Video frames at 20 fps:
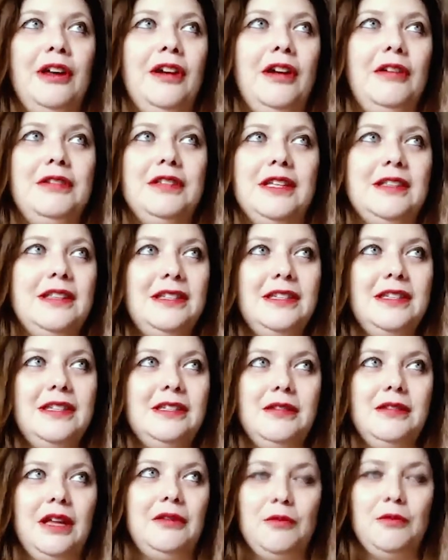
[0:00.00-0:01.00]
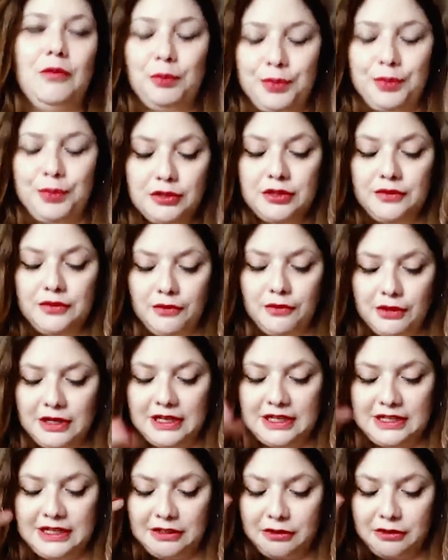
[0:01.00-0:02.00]
and I was like, this is like beautiful, and
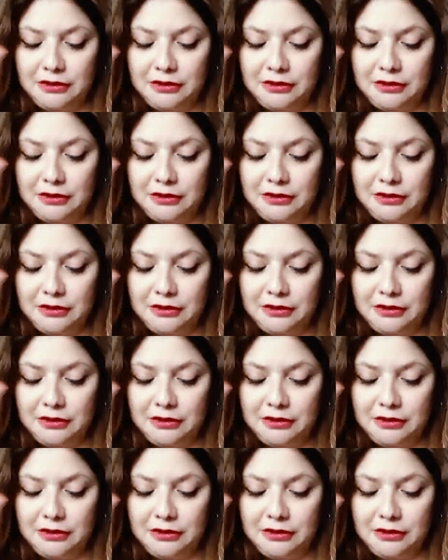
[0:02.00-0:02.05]
it